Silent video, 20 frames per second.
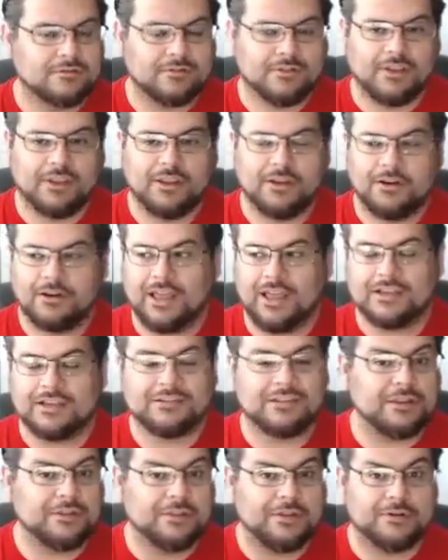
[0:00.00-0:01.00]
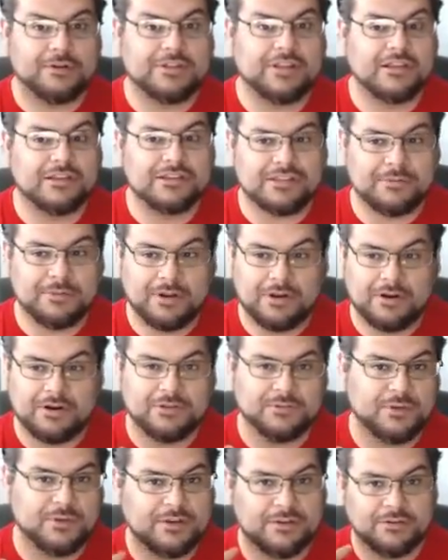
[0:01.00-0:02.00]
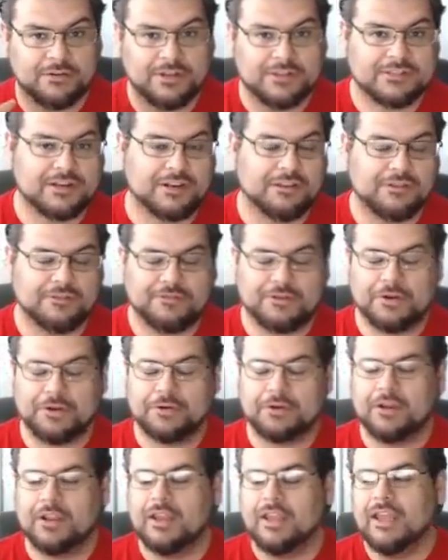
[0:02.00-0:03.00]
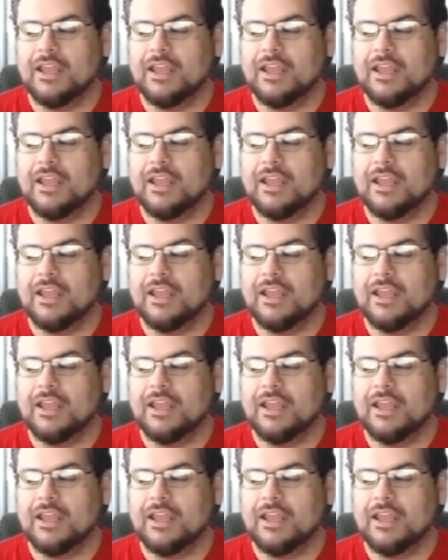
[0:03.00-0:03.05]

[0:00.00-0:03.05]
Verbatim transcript: You know, actually there were teleseminars, we listened on the phone,